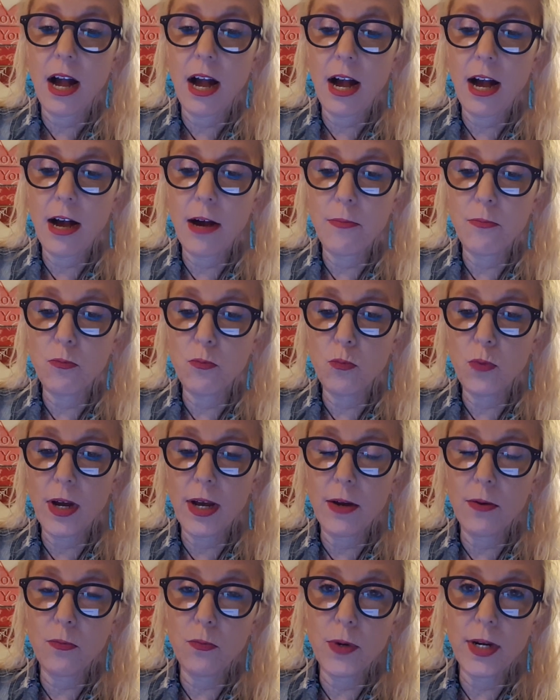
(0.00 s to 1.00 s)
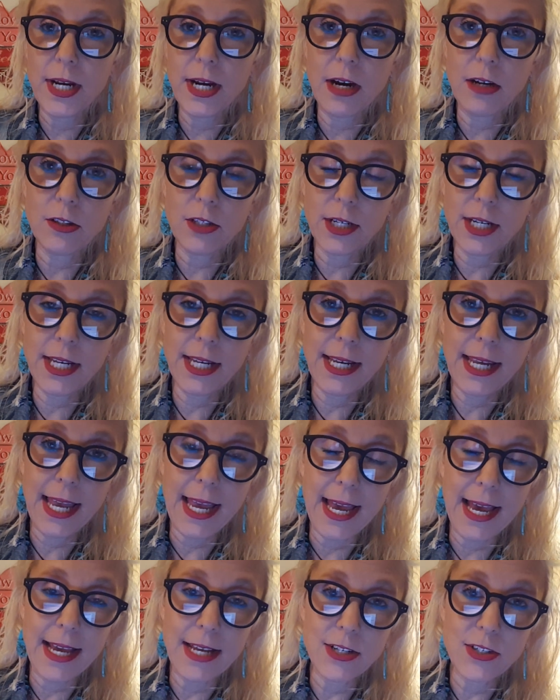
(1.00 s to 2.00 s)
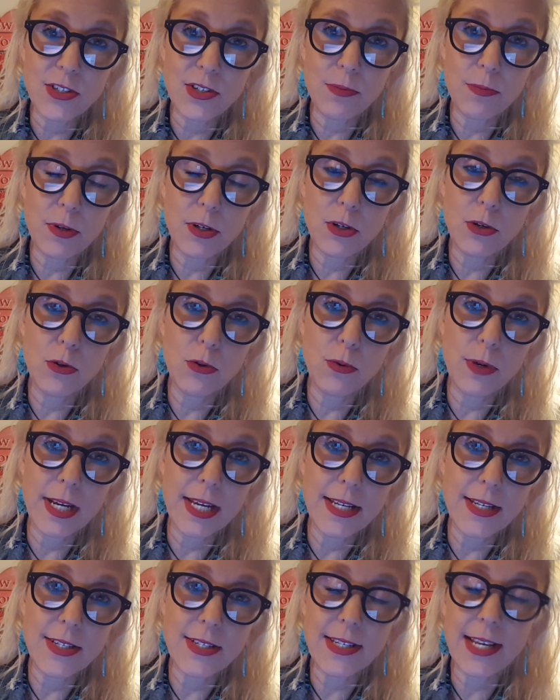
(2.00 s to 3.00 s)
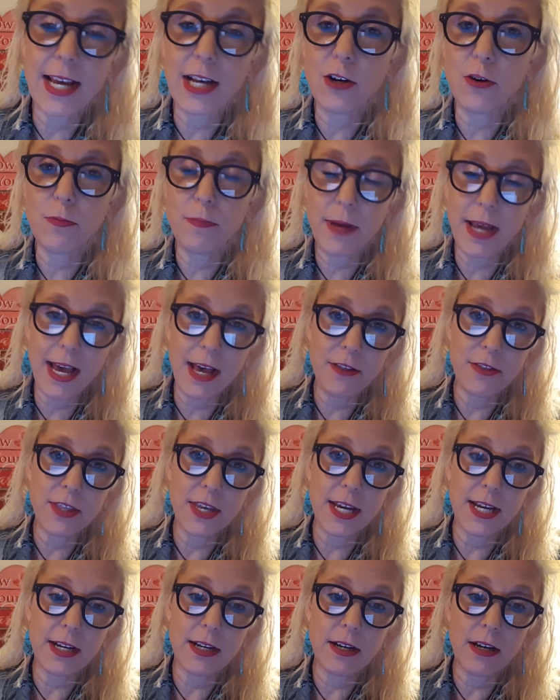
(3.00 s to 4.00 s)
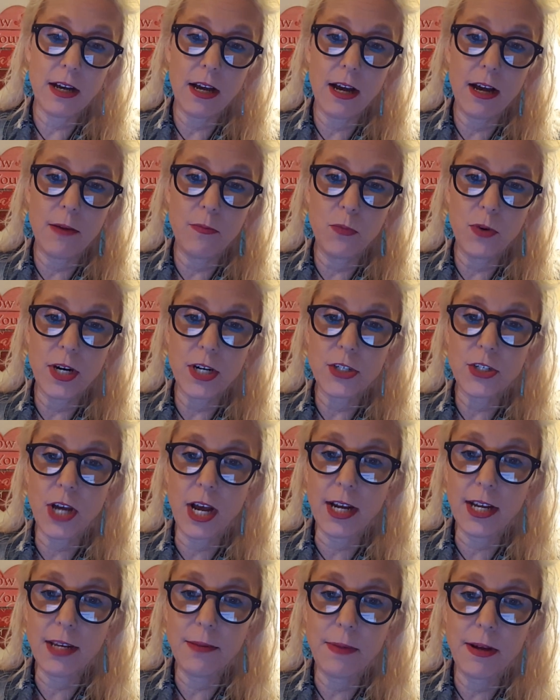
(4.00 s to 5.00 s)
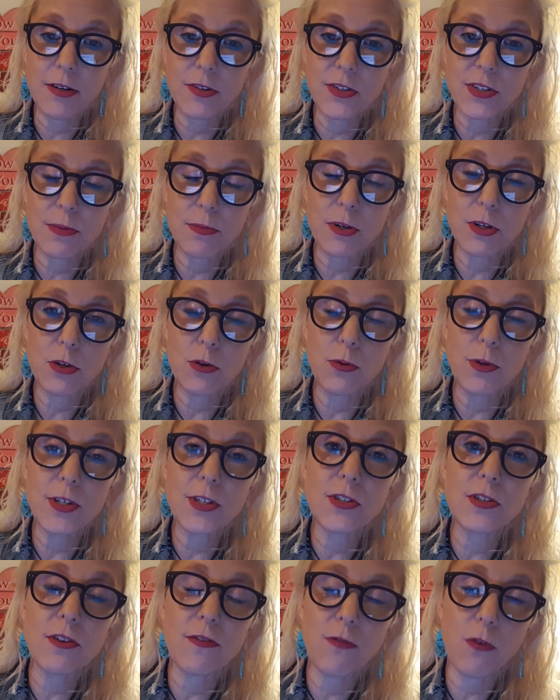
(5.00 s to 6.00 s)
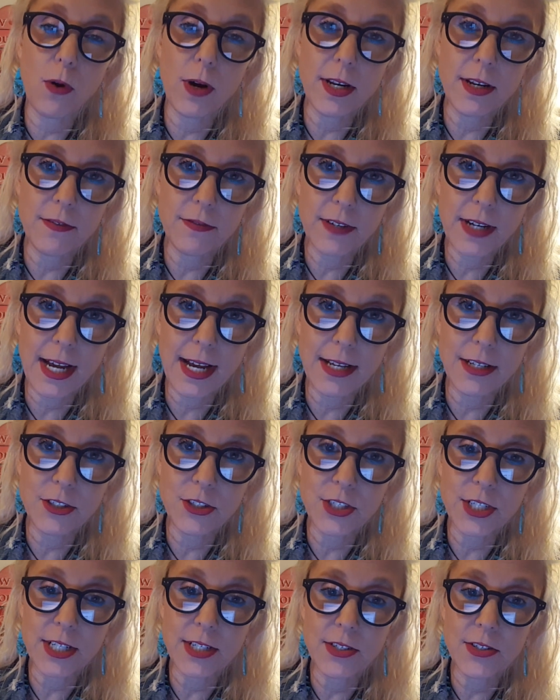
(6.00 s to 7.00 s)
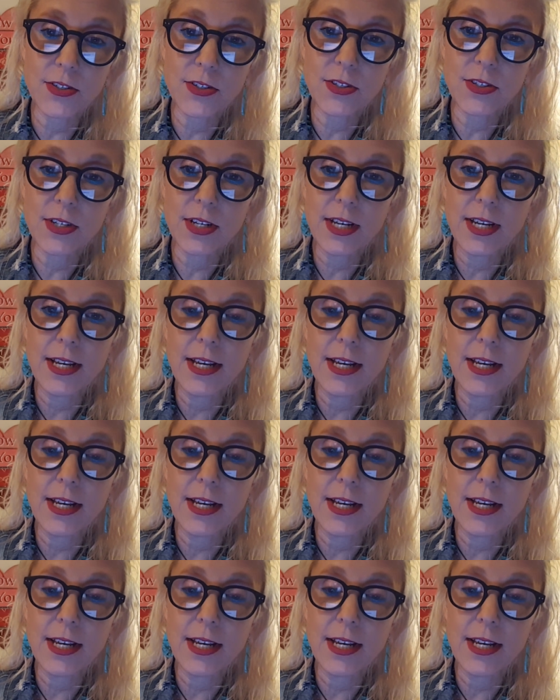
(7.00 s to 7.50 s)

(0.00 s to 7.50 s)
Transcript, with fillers: Um, when we are looking at someone who is psychopathic, um, we are talking about someone who is devoid of conscience.